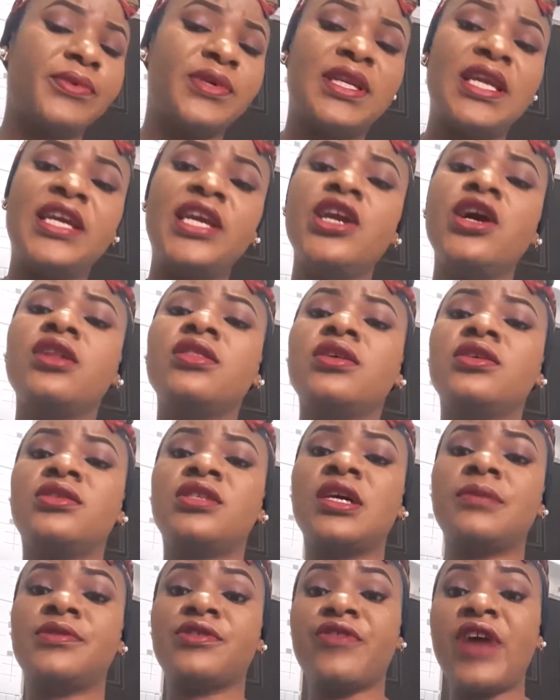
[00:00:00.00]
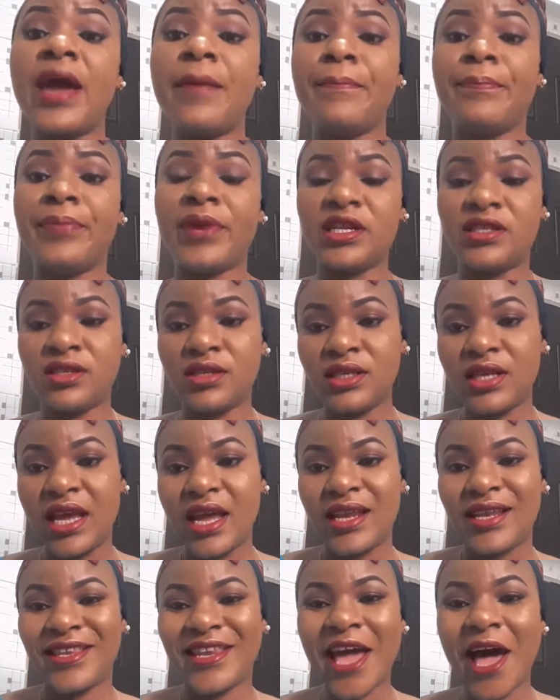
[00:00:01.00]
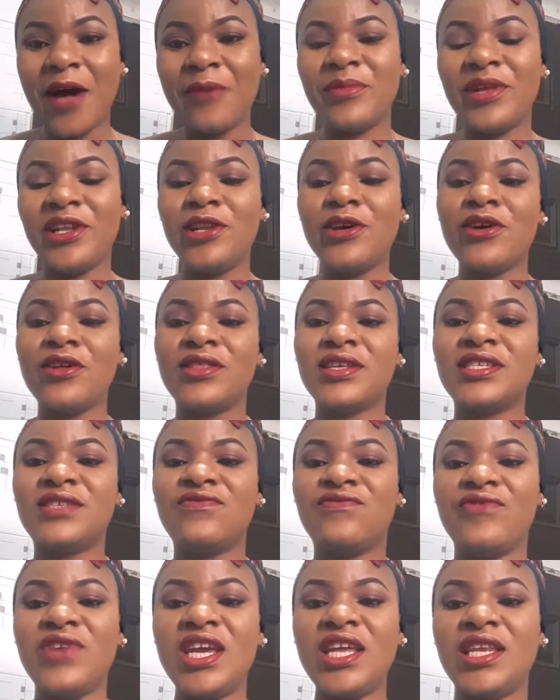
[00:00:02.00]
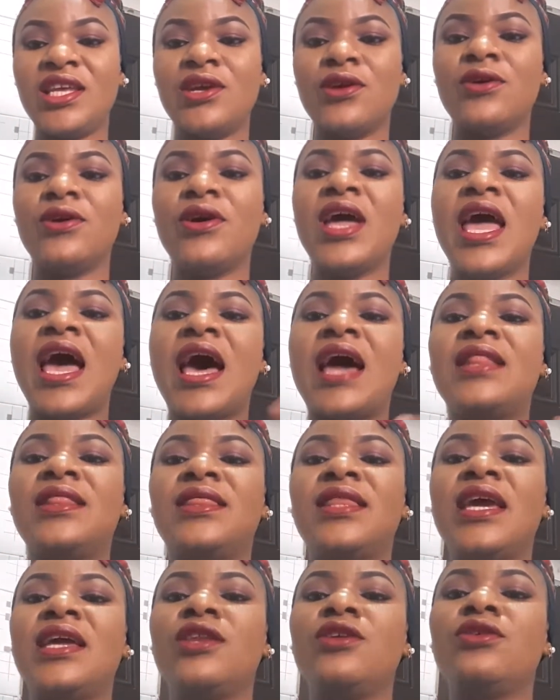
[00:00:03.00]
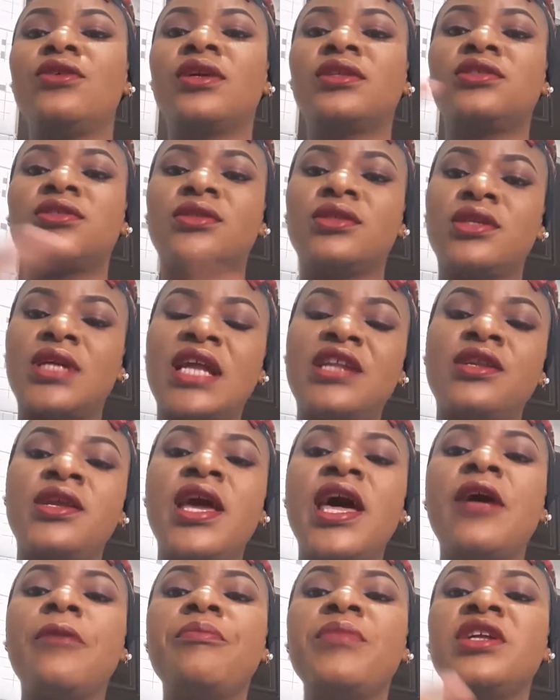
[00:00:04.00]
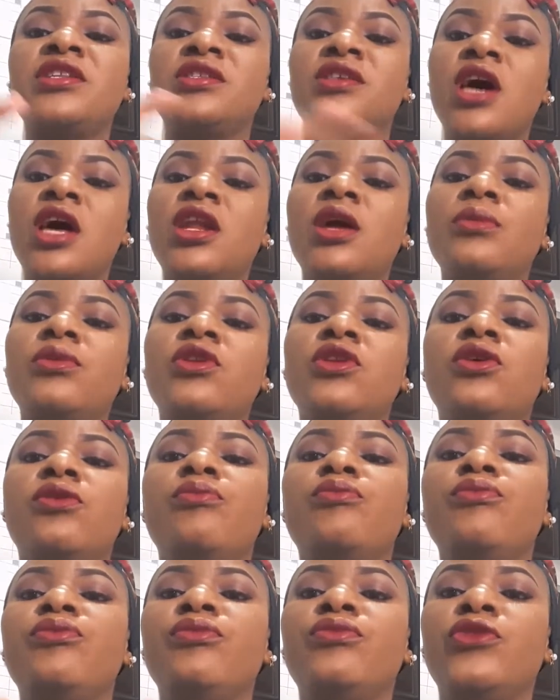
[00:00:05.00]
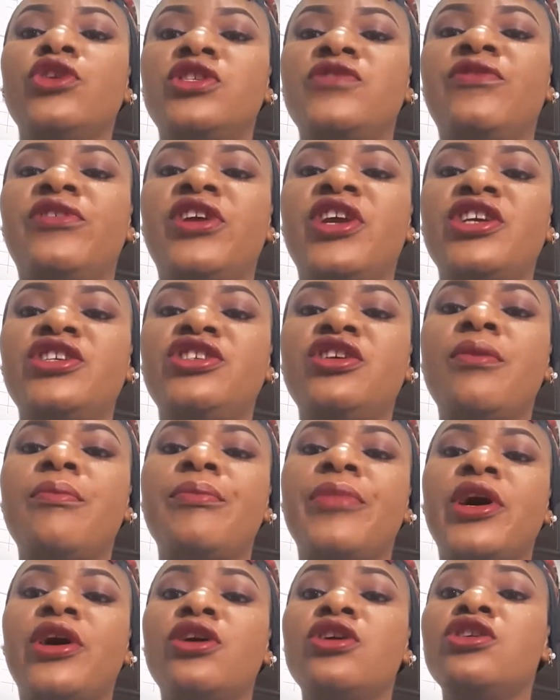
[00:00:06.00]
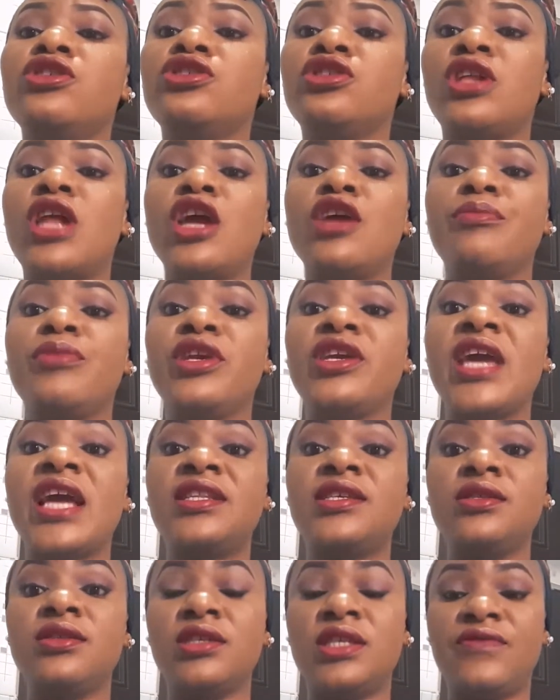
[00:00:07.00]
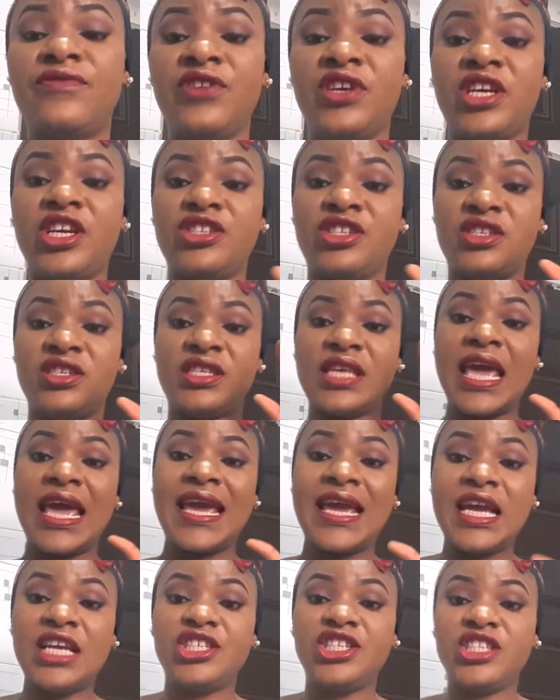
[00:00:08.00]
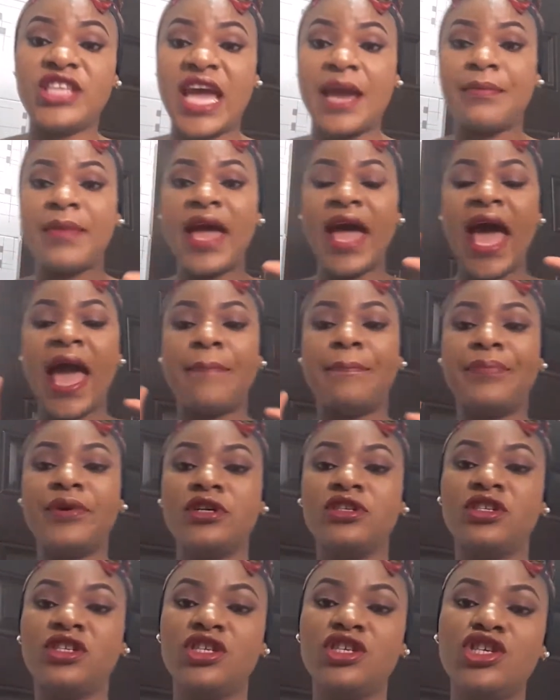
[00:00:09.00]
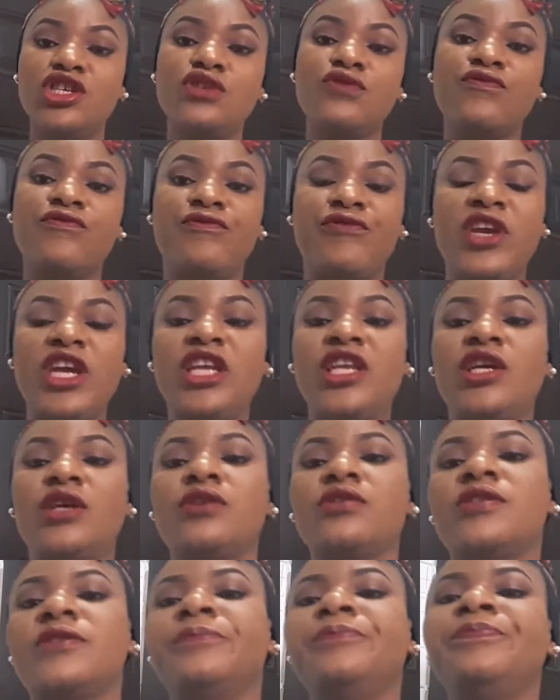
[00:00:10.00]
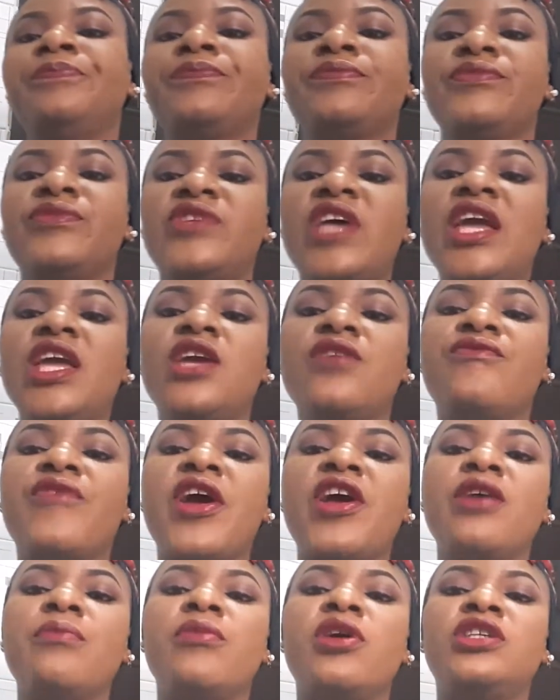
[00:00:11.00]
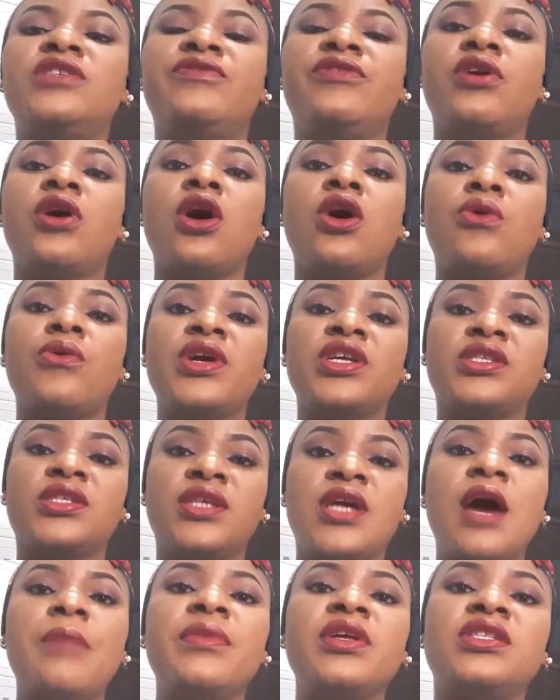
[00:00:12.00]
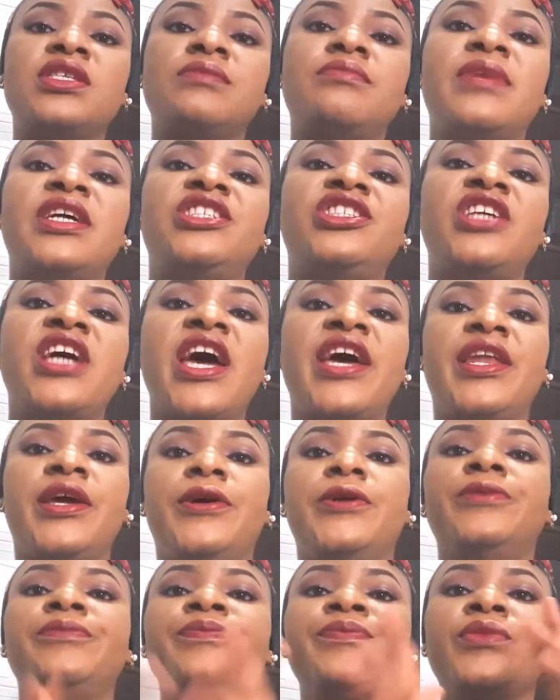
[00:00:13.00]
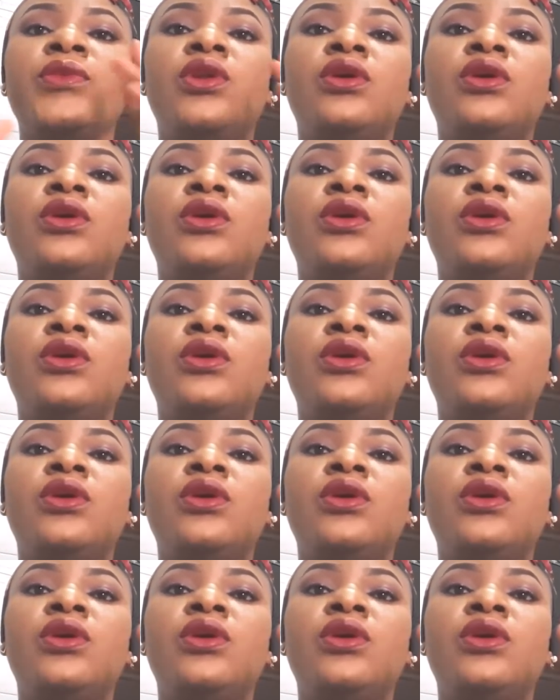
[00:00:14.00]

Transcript: clicking on the subscribe button down below this video, and then you can help me turn on your notification bell so that you'll be getting notifications each time I post new videos. Thank you very much for always coming to my channel.